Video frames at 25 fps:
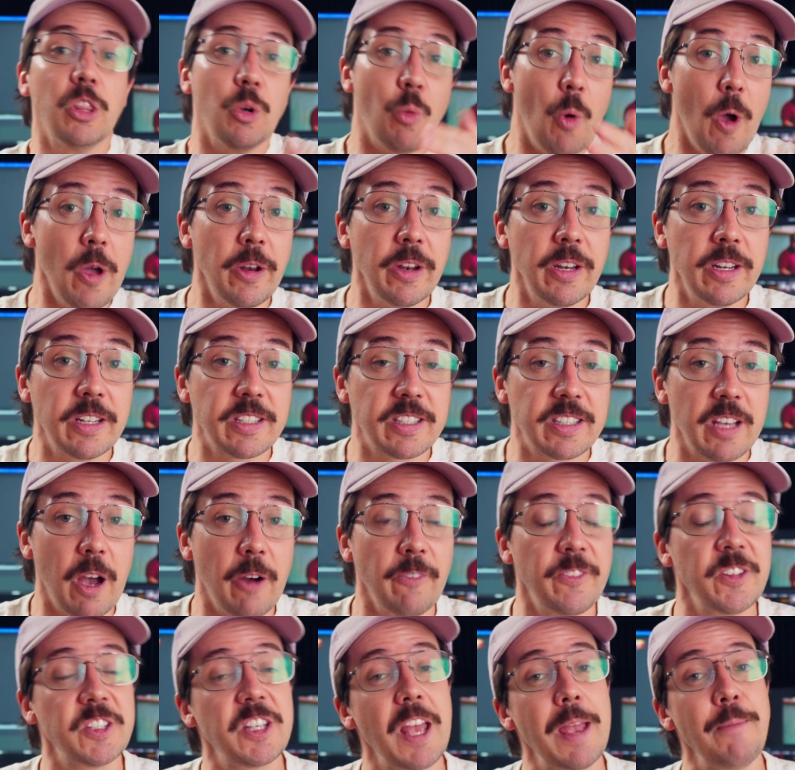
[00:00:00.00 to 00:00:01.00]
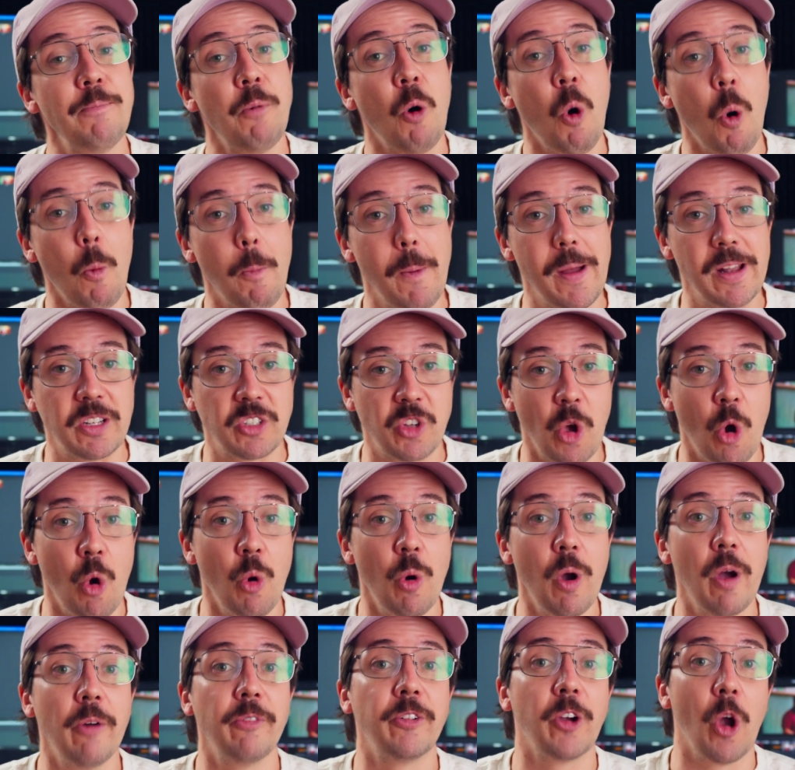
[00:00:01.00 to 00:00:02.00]
The word in itself is a portmanteau
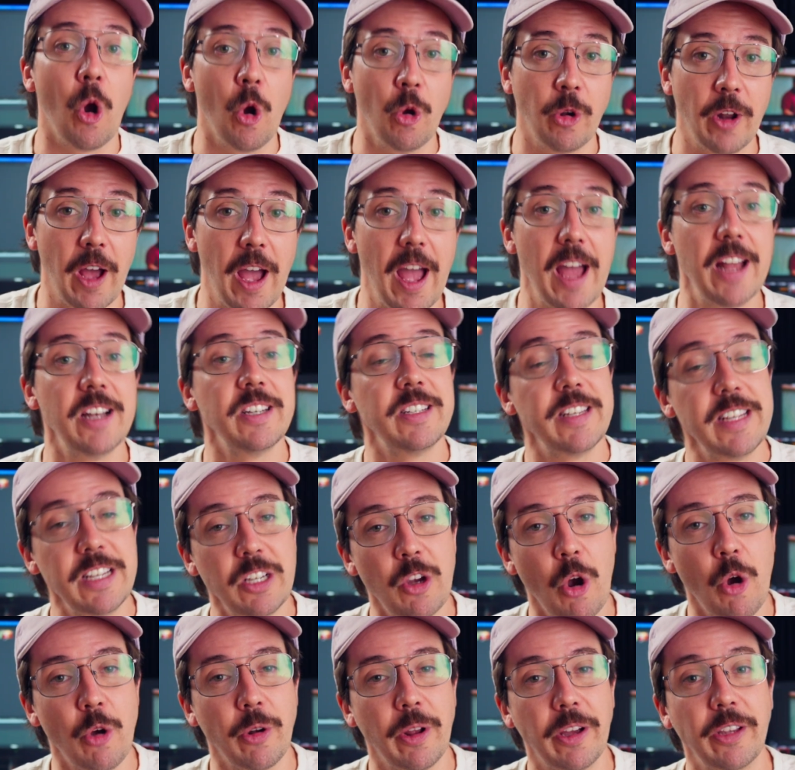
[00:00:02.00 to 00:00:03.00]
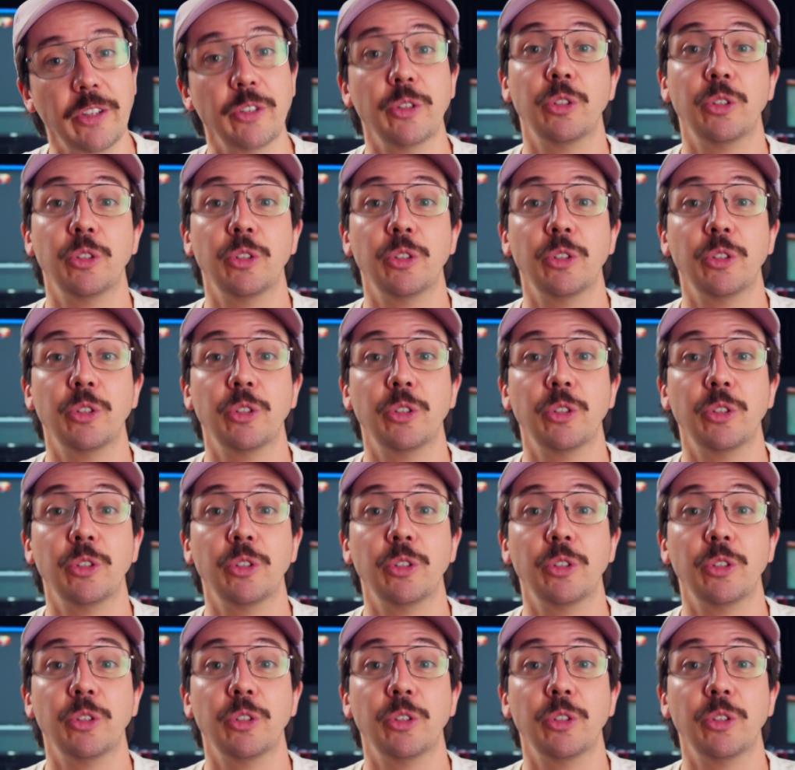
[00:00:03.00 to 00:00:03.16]
of coder and decoder.